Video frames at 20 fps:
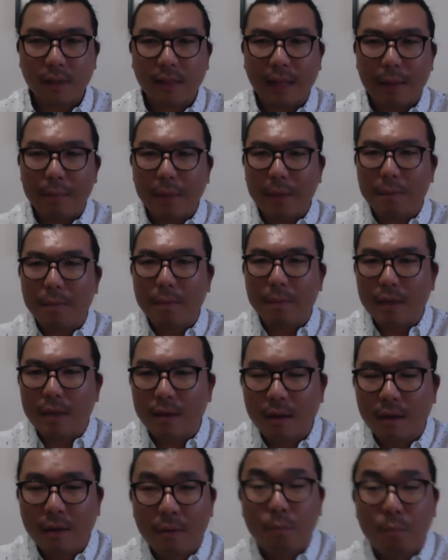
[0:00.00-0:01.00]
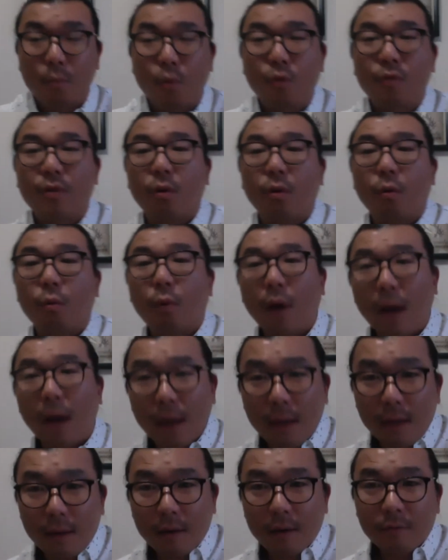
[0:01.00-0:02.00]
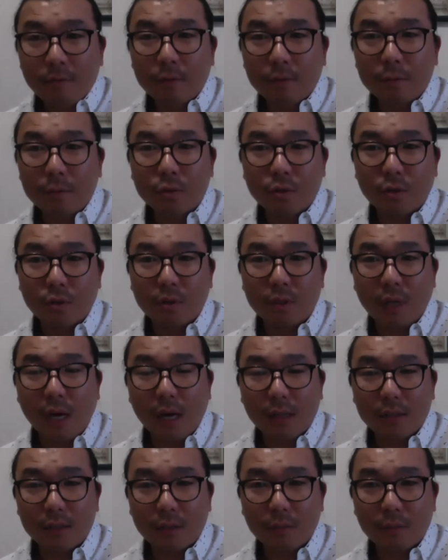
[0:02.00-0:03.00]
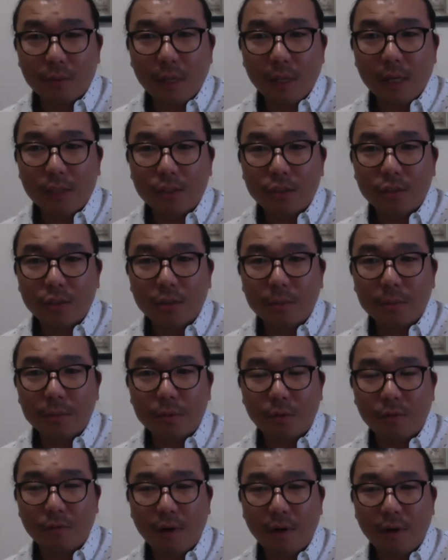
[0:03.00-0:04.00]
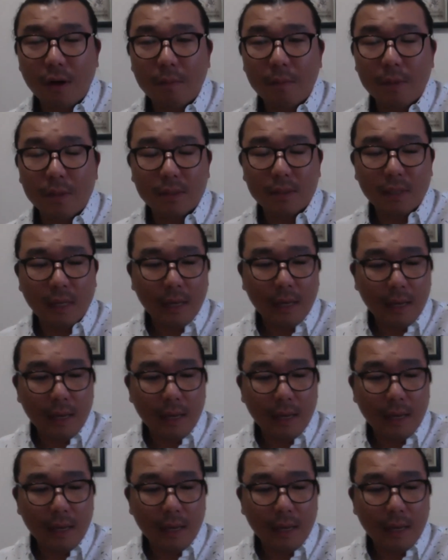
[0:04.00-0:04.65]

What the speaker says: That may mean moving away from certain toxic relationships or environments.